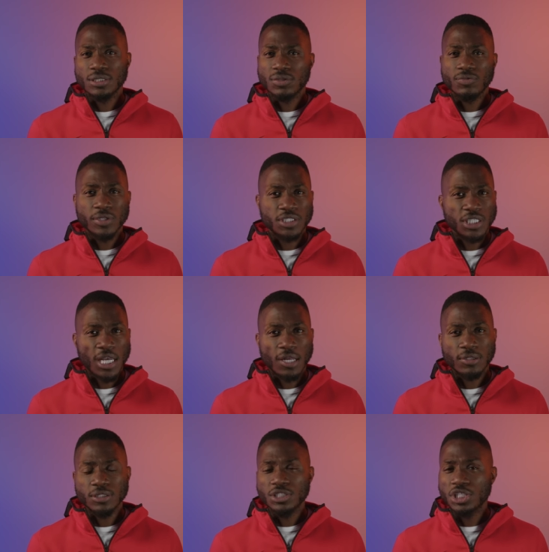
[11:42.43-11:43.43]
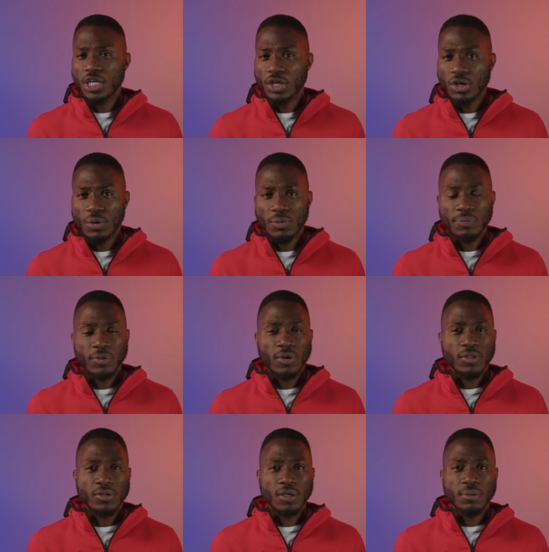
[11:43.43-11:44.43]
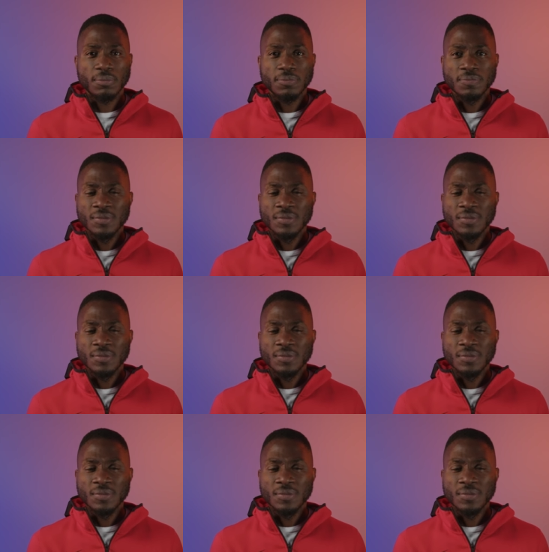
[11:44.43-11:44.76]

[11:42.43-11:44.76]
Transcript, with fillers: to reach out and check up on them.